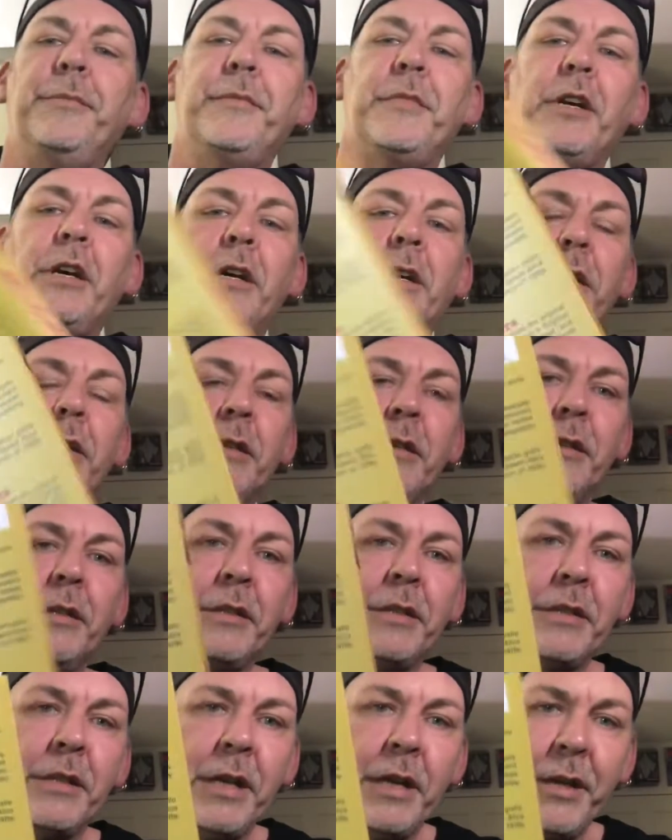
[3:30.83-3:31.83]

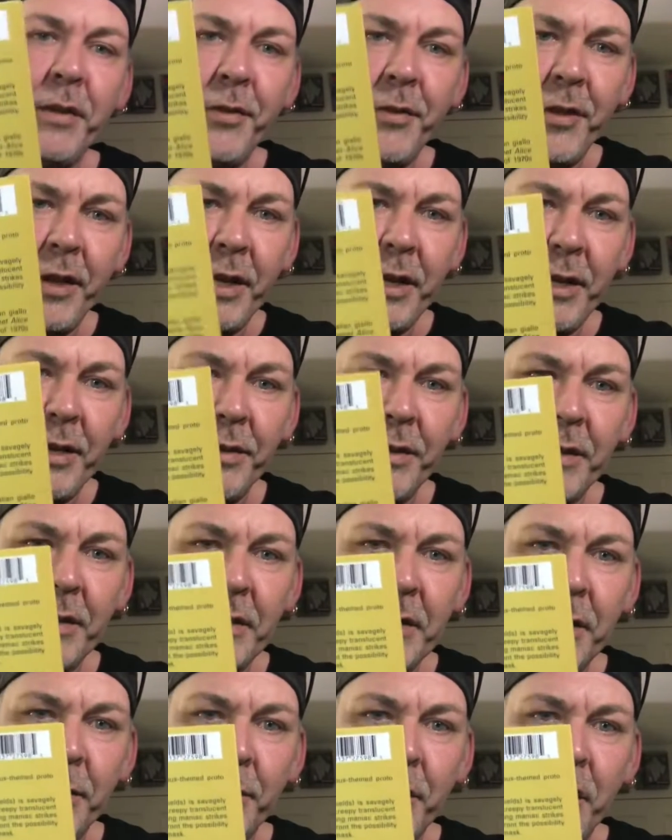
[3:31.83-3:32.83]
because I think the
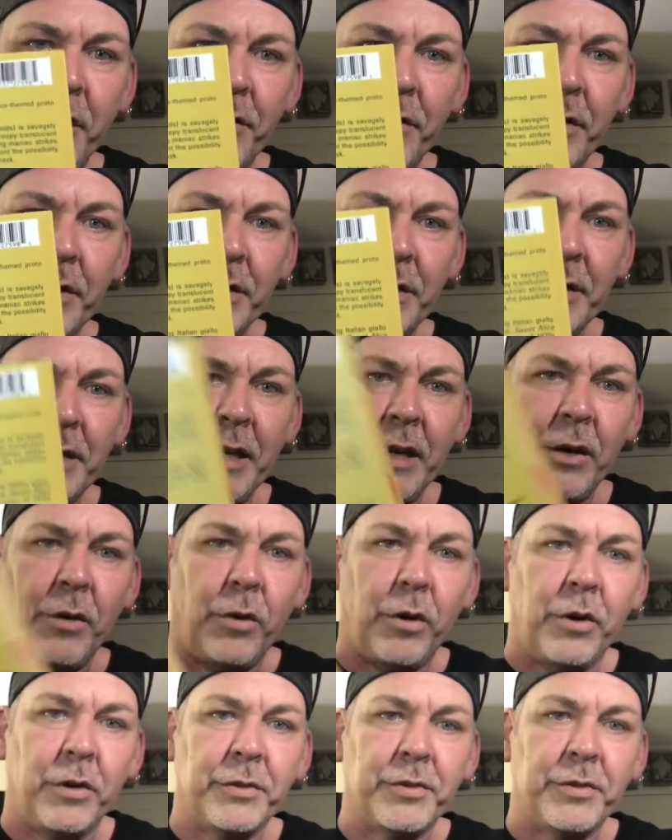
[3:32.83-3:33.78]
slipcover is now all